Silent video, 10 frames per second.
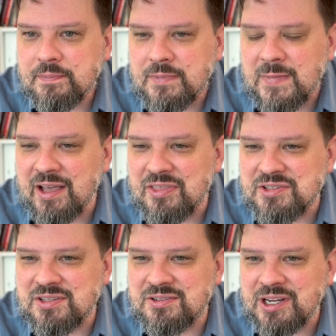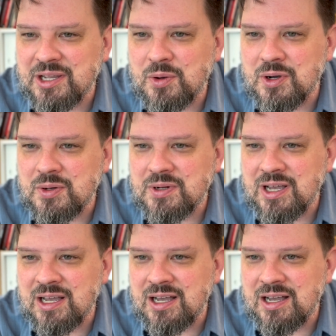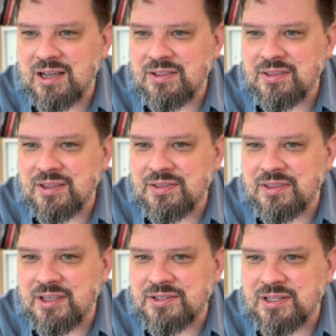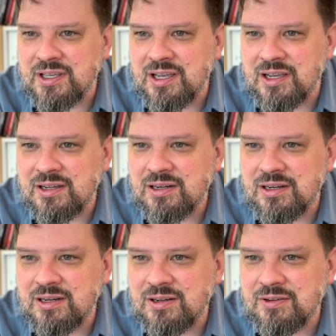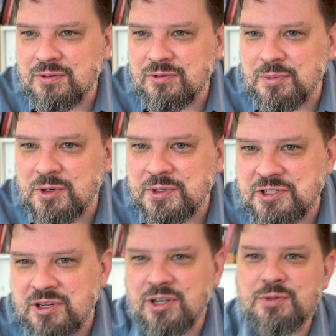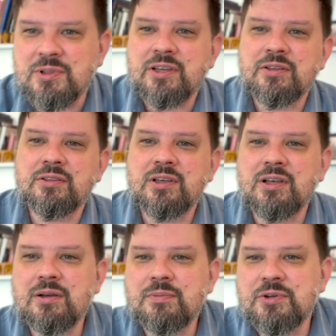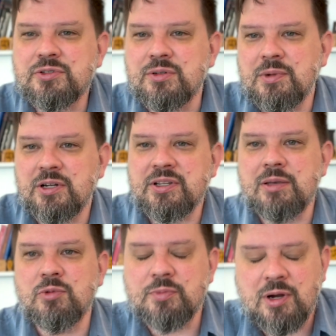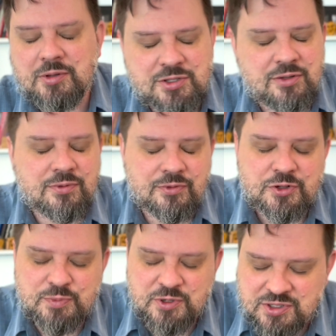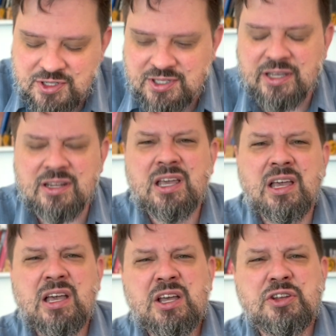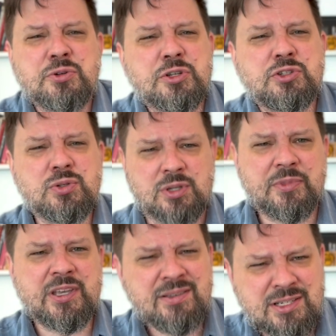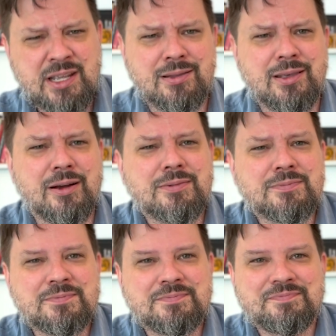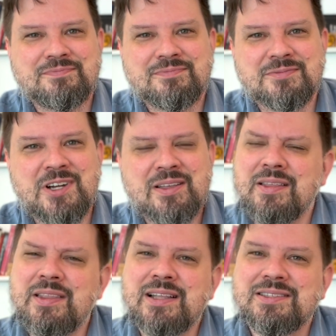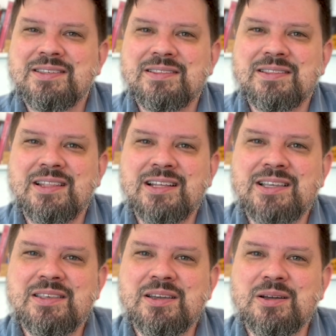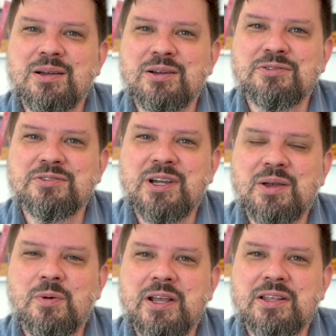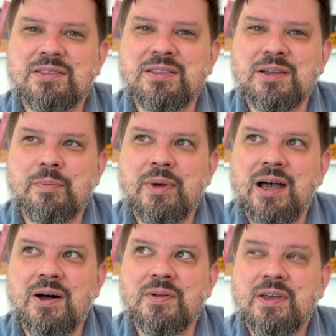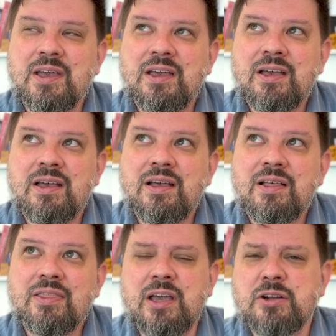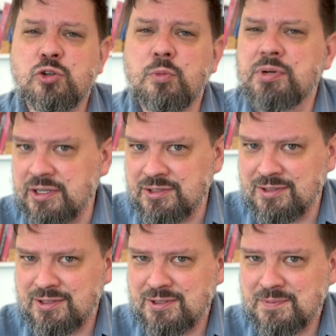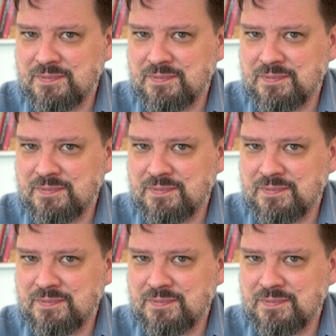Yeah, there's this great quote that from Irwin Shaw's play, and producer Martin Gable probably is the first person to say it. Don't just do something, stand there. Right, and that's I think a great way to think about theatrical presence,